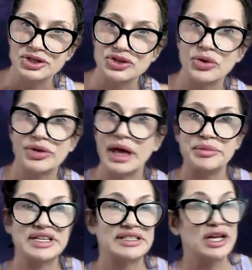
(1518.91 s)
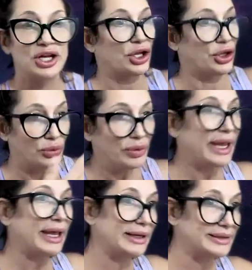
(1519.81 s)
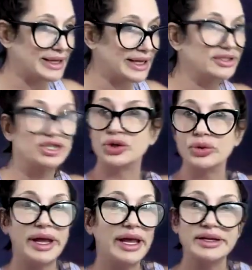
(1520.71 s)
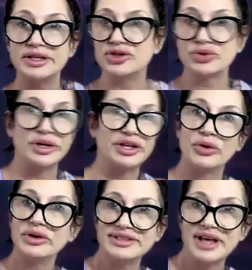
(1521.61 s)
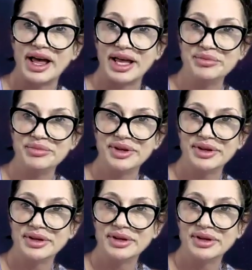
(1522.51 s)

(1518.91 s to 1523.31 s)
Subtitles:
So that means you can't dance, you can't enjoy your time,